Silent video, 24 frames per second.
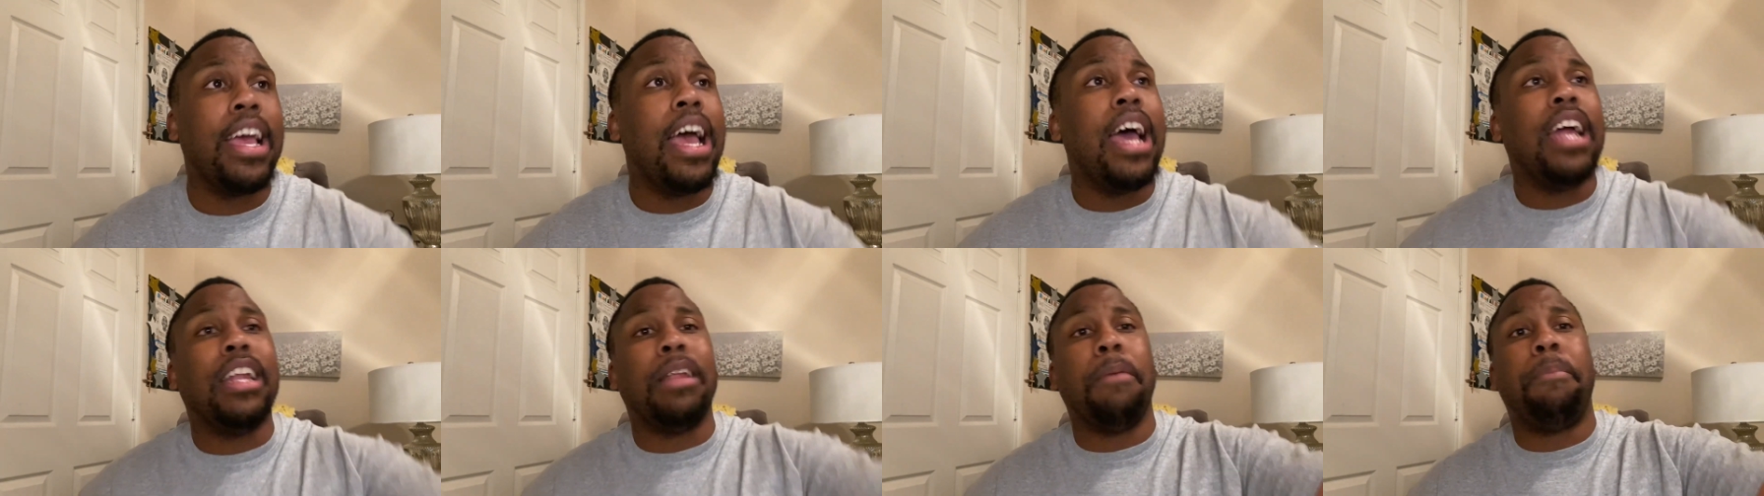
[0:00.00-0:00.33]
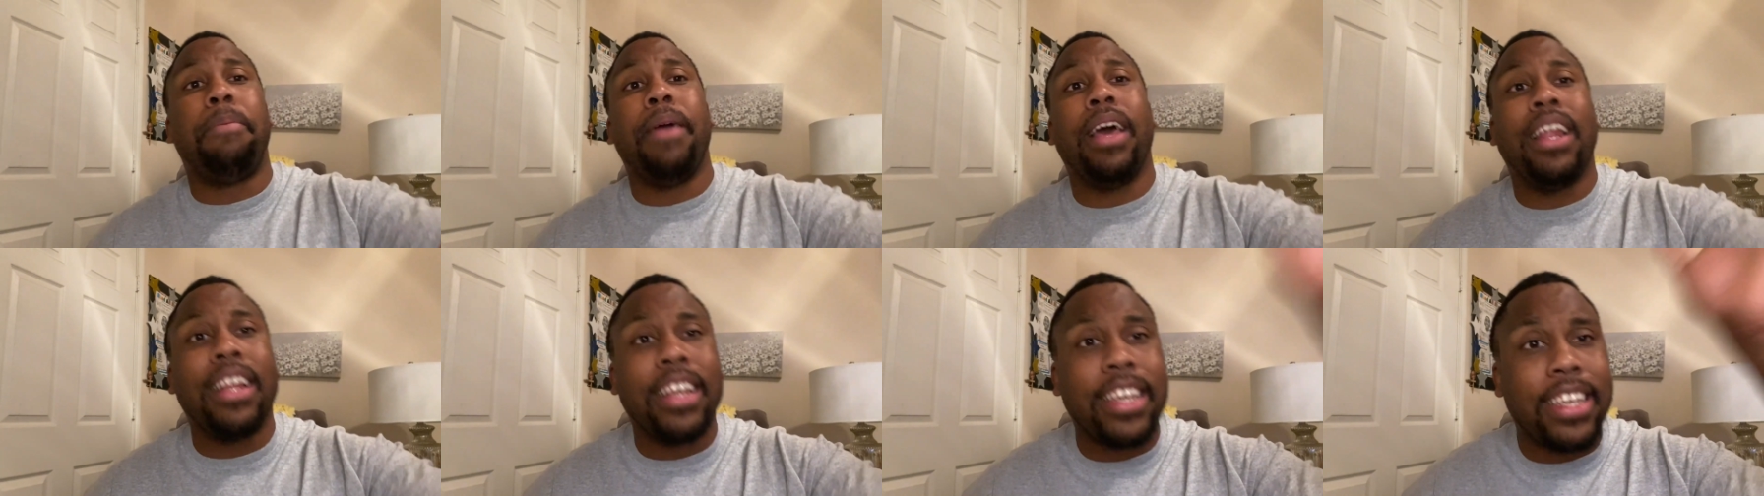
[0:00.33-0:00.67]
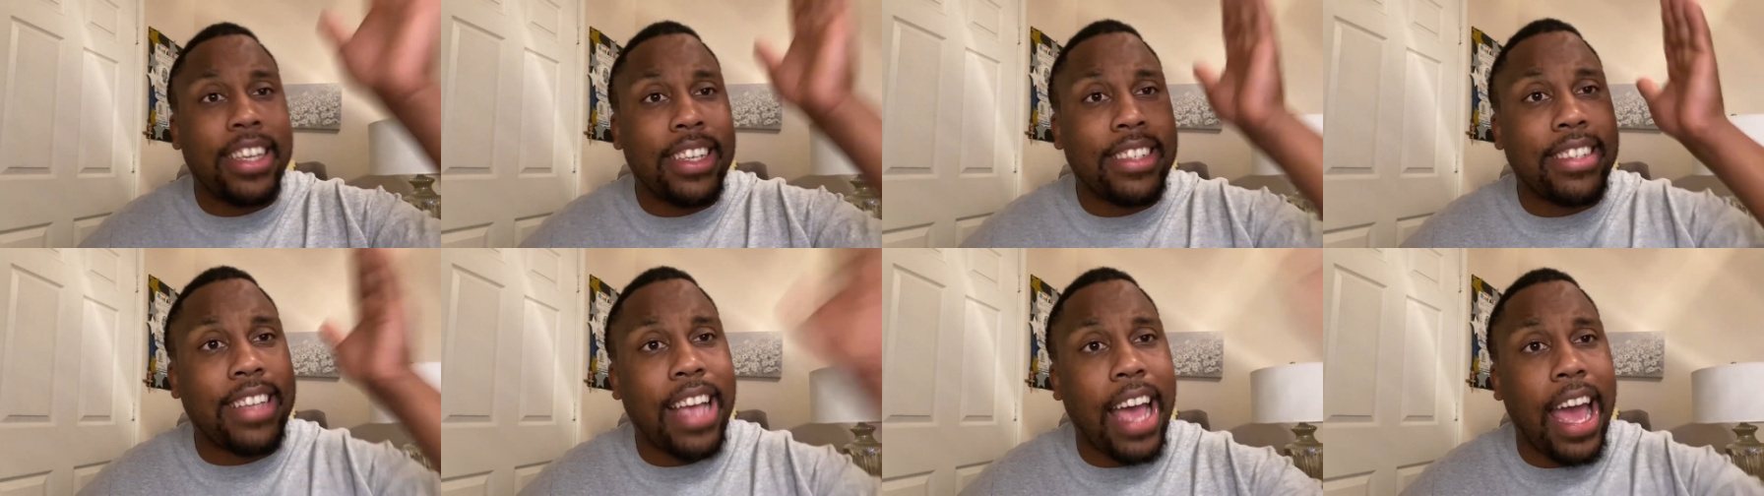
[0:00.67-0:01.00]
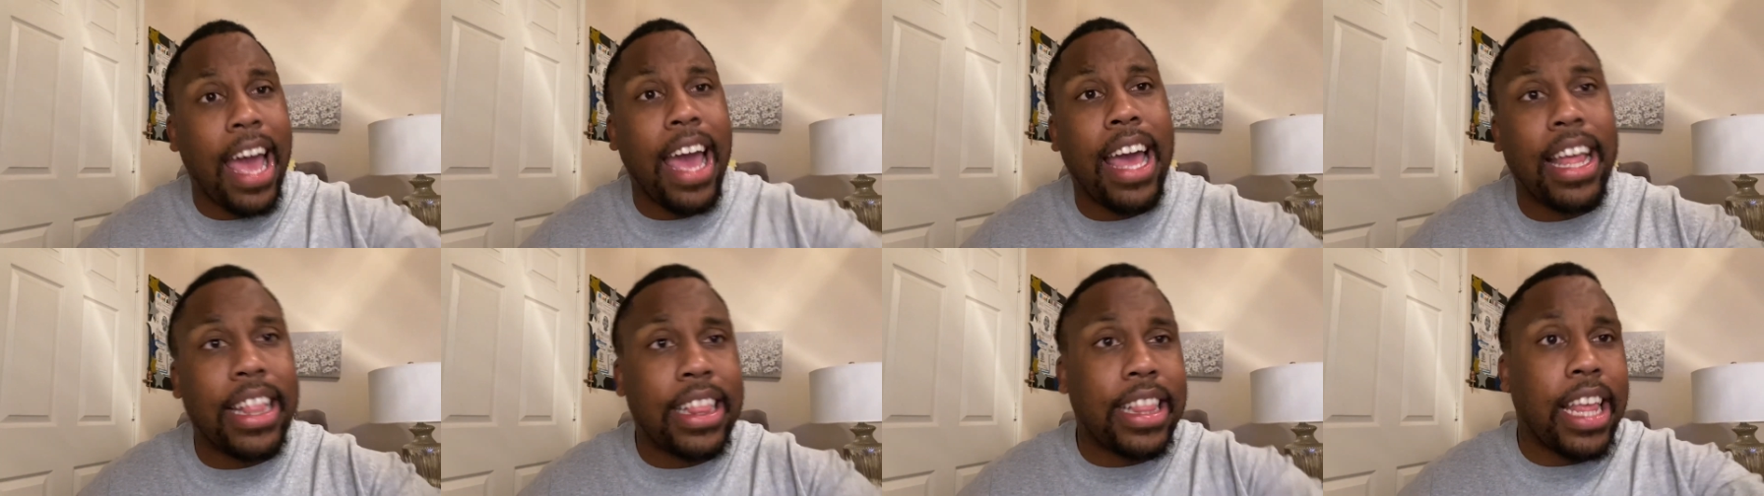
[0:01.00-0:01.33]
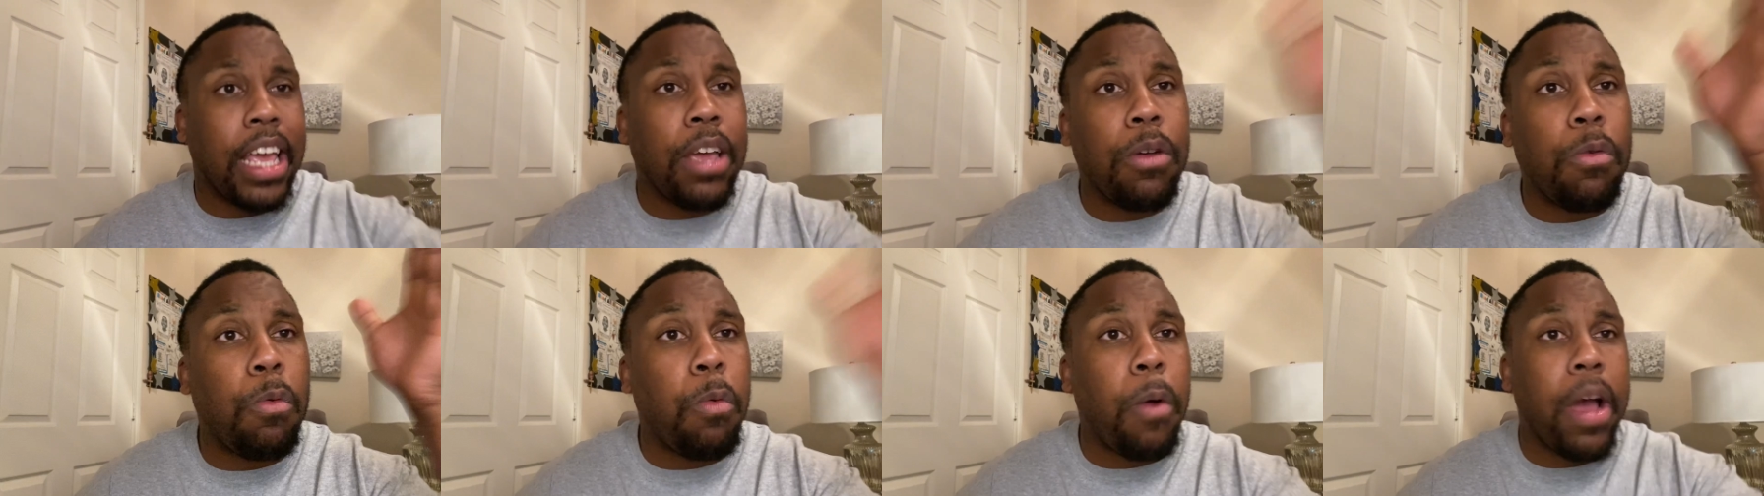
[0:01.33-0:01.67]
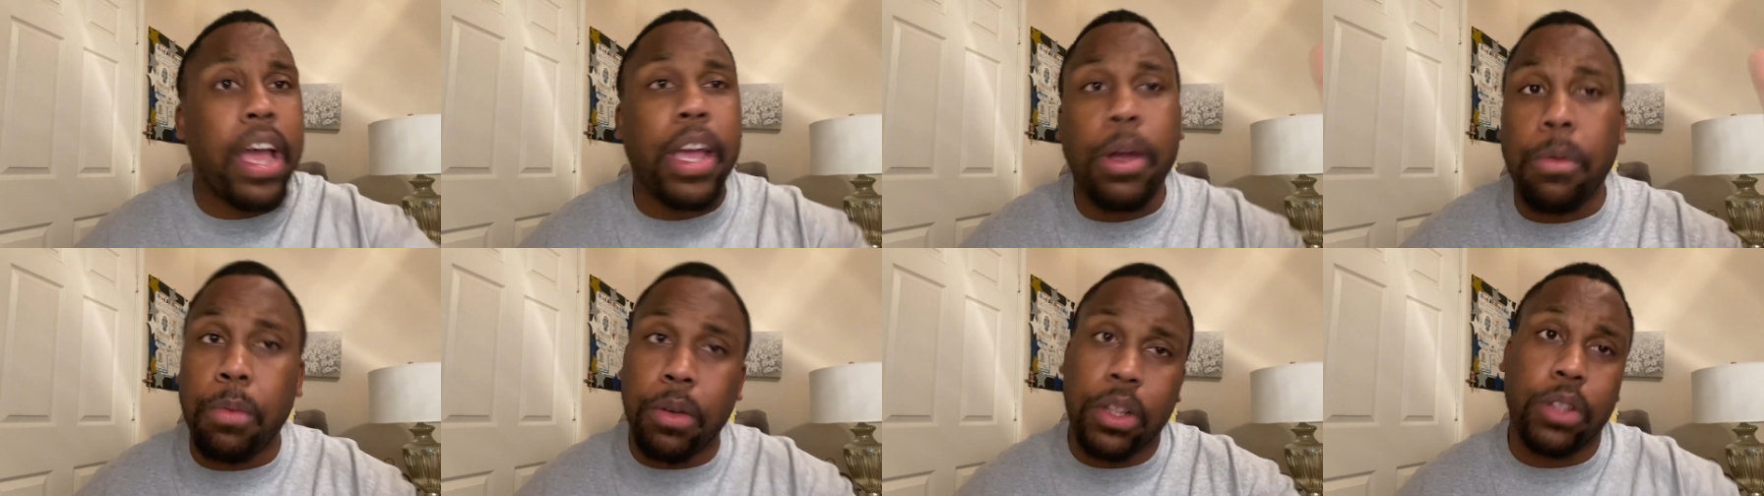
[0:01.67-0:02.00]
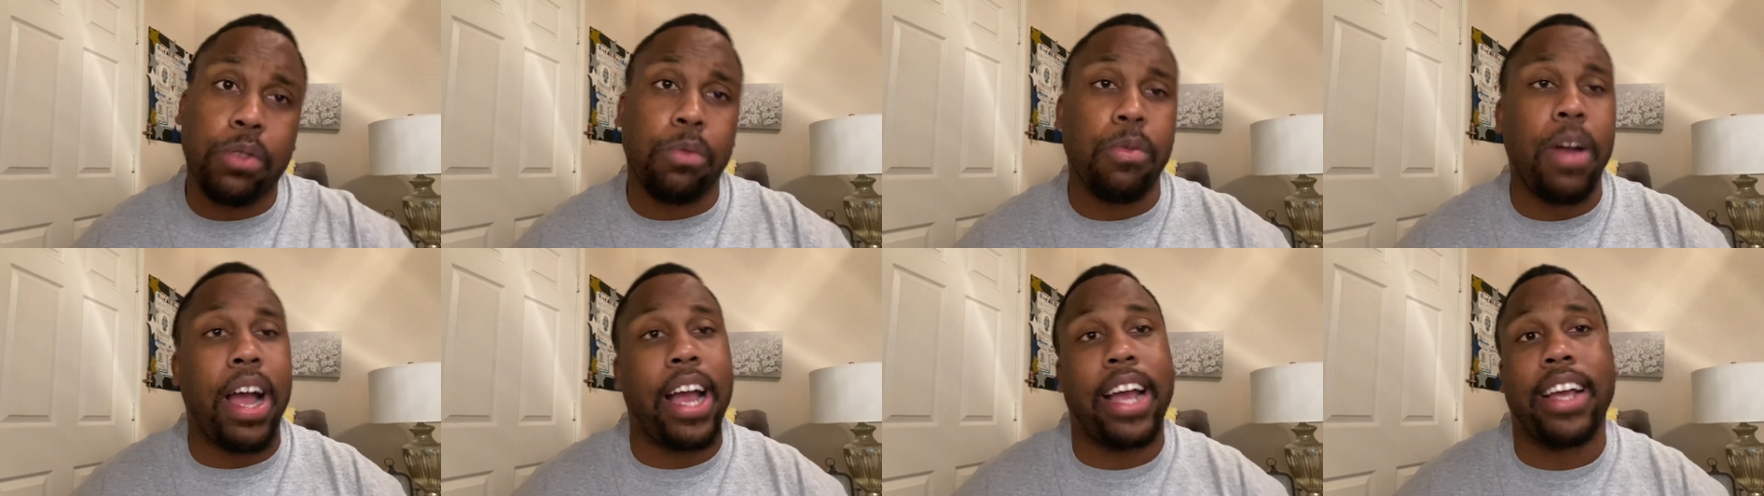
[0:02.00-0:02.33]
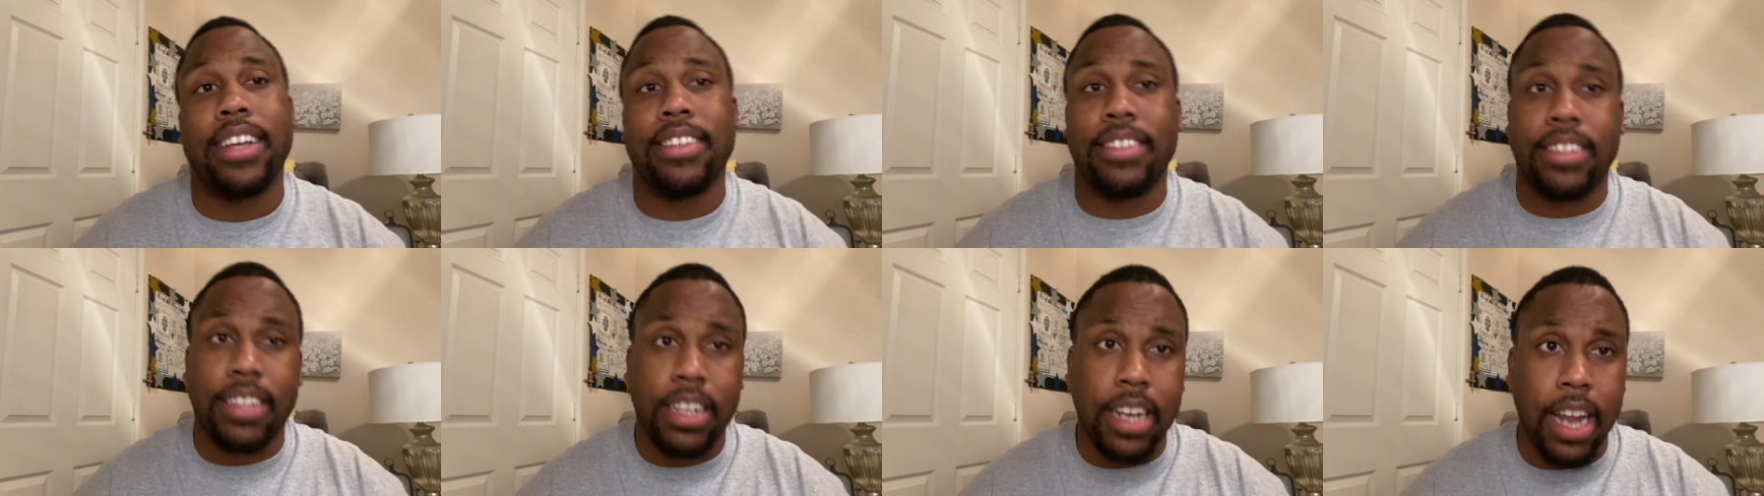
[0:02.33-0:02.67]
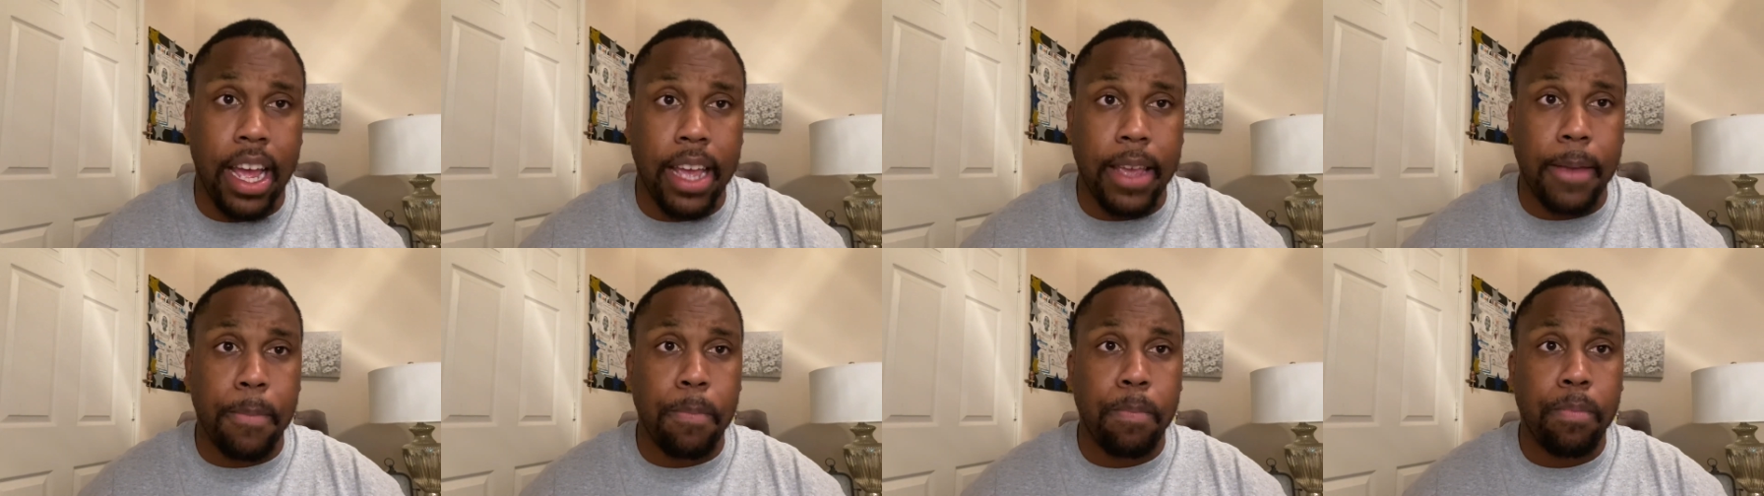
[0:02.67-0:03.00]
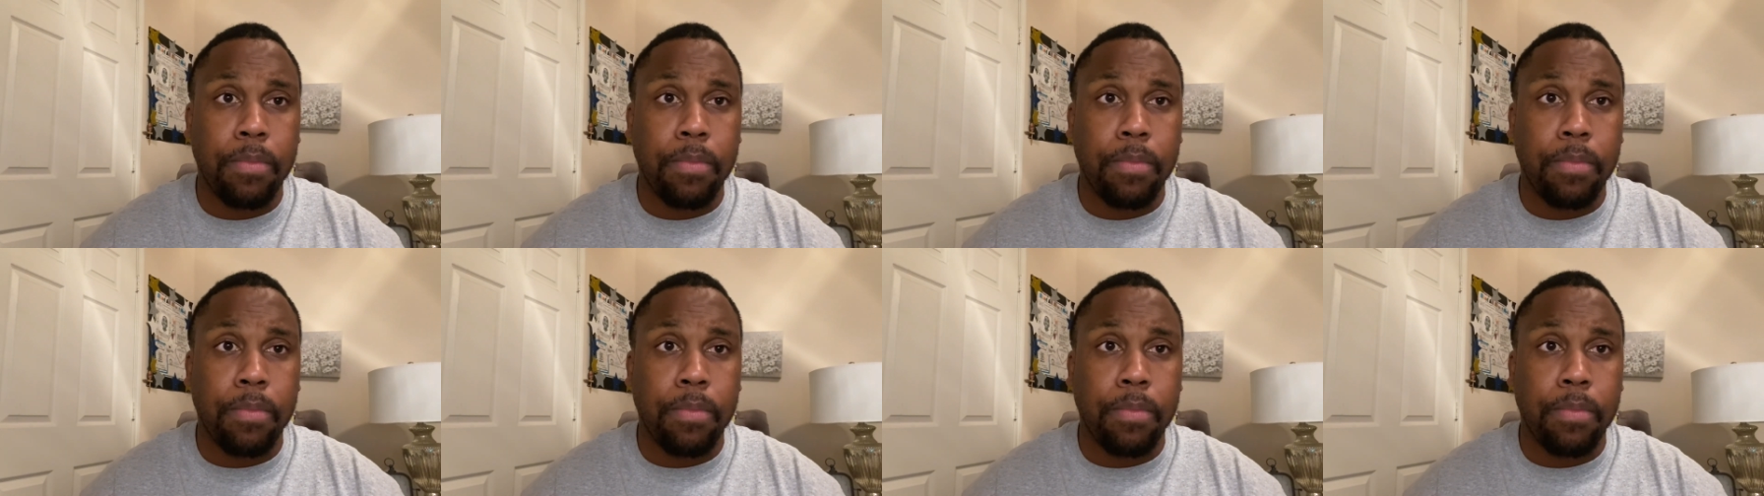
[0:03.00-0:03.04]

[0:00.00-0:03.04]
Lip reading: The Pelicans had their way with the Rockets tonight.